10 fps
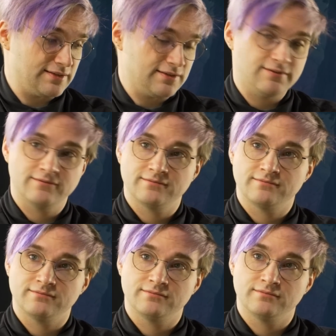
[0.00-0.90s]
Now it's 2
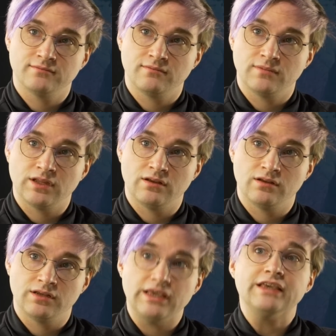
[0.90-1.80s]

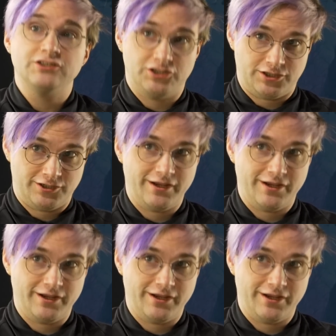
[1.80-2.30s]
each?